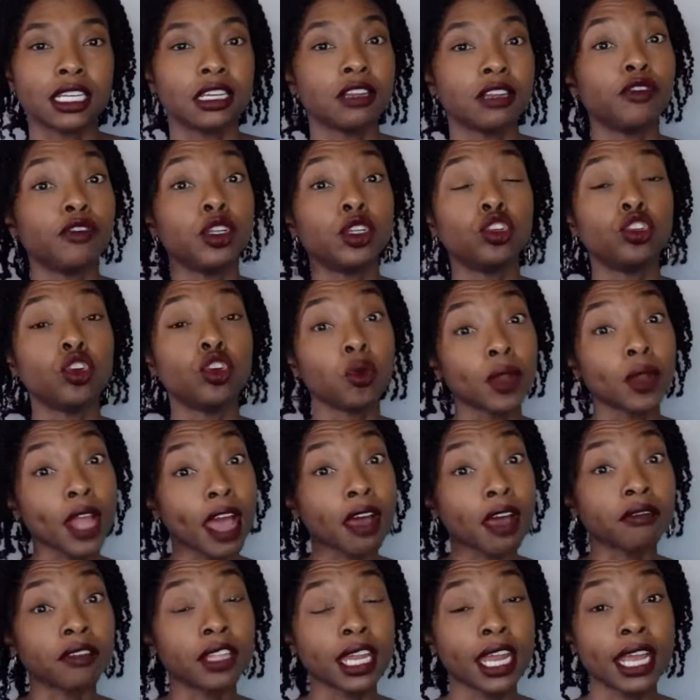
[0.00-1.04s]
And if you don't
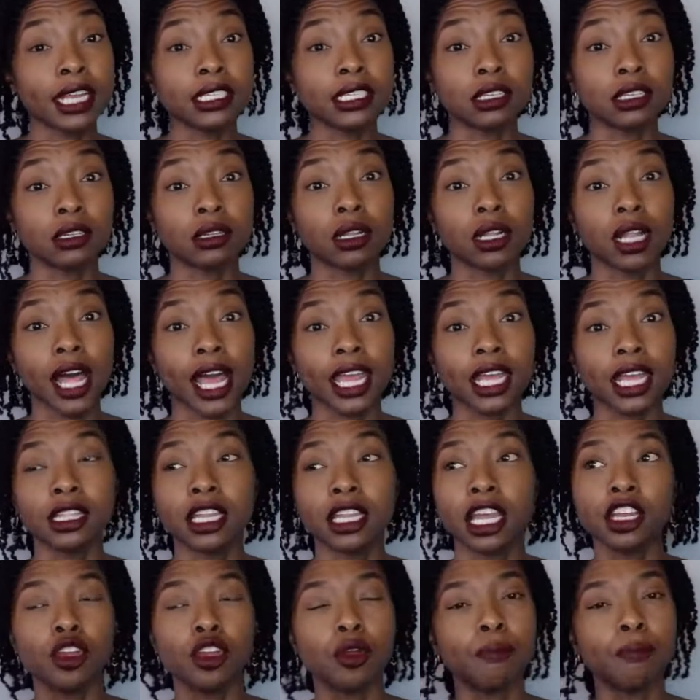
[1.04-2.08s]
have that ideal client,
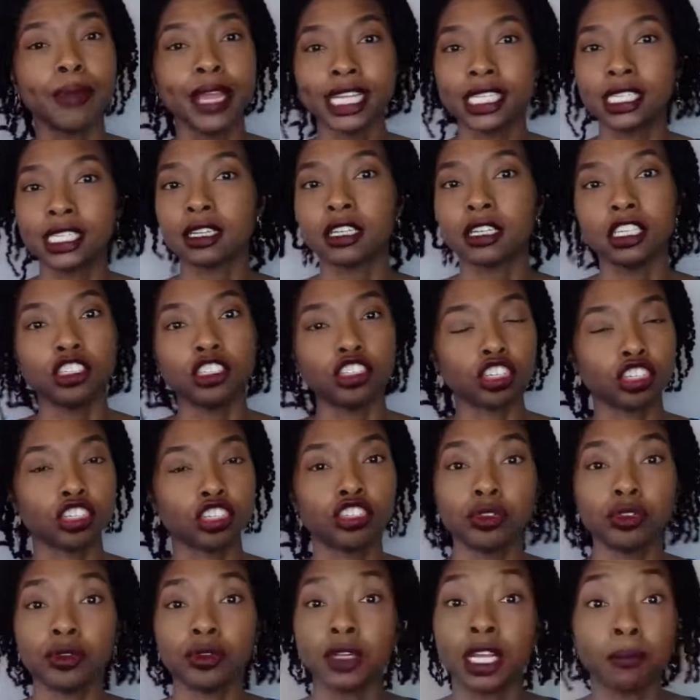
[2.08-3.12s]
then you're basically just
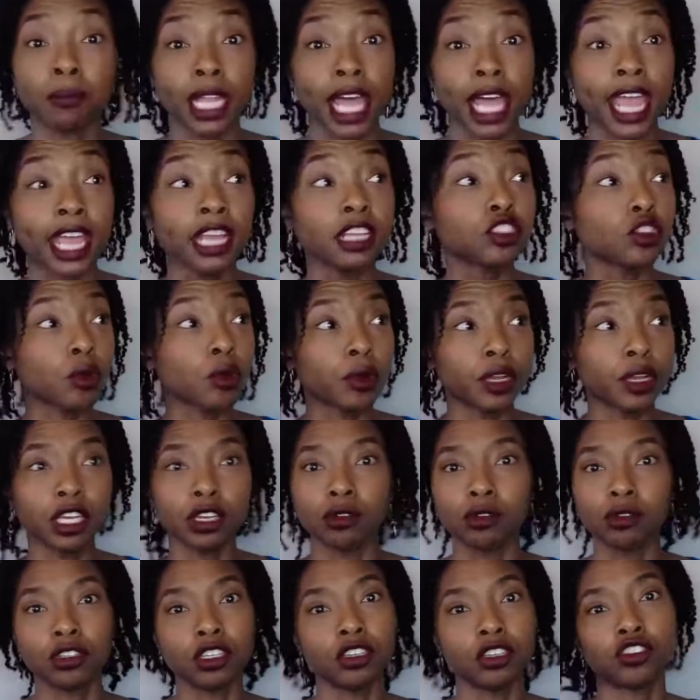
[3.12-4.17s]
shooting blanks, or
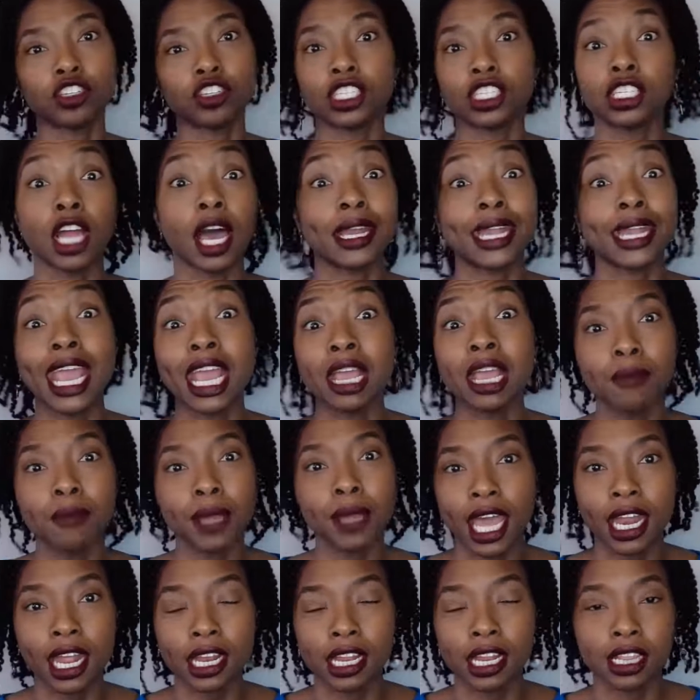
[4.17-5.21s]
you're just not
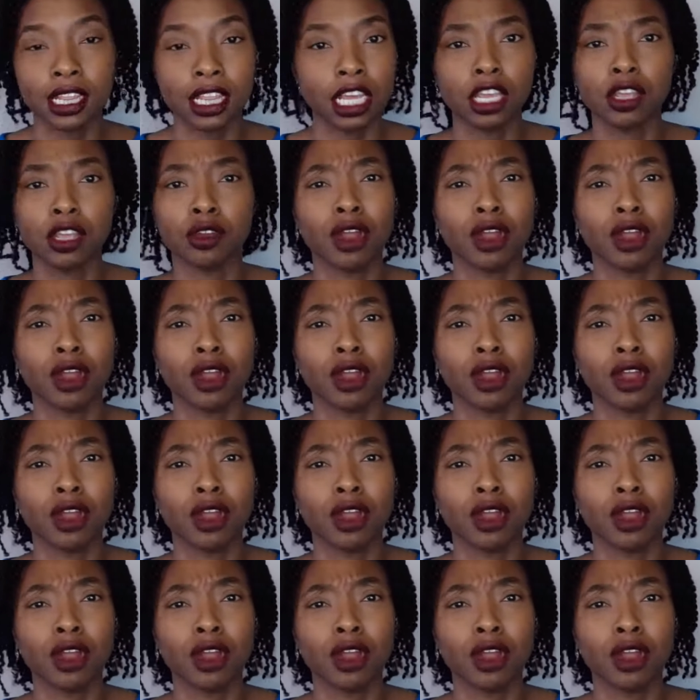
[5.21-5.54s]
aiming at anything.